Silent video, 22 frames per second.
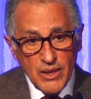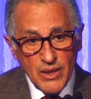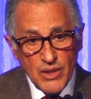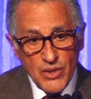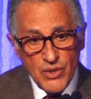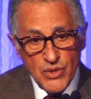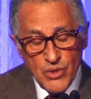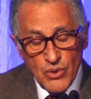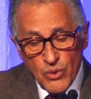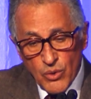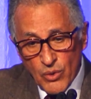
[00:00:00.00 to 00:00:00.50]

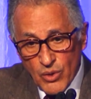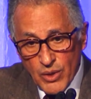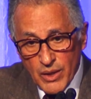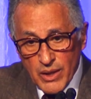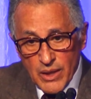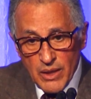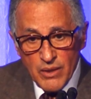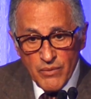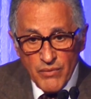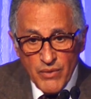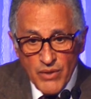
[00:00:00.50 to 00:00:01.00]
So
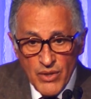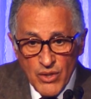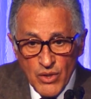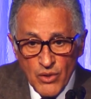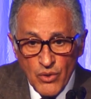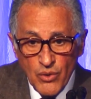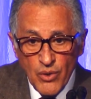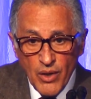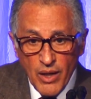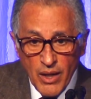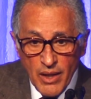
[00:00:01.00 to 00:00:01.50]
even
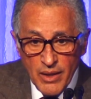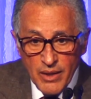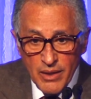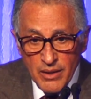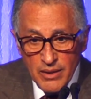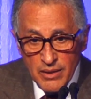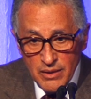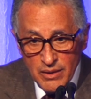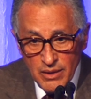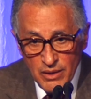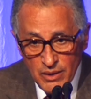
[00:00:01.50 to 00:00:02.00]
though
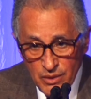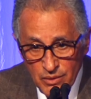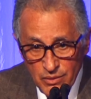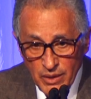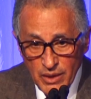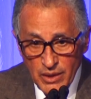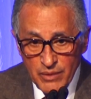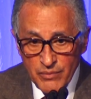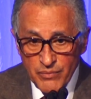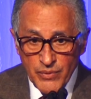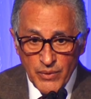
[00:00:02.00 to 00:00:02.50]
I get
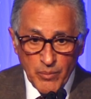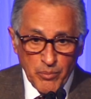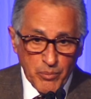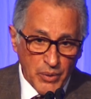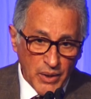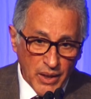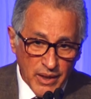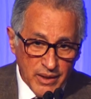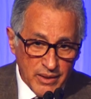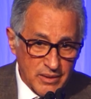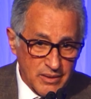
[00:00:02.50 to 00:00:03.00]
credit for
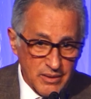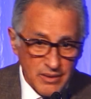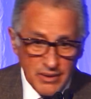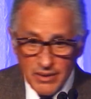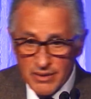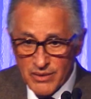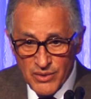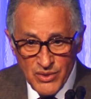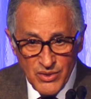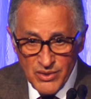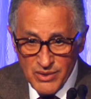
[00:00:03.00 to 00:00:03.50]
planting
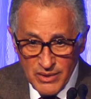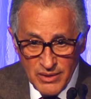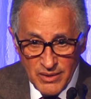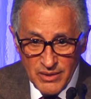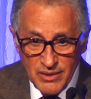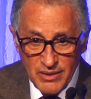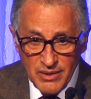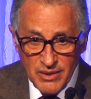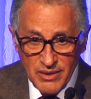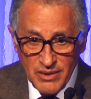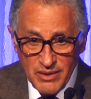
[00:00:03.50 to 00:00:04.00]
the
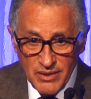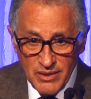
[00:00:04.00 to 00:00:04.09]
seed,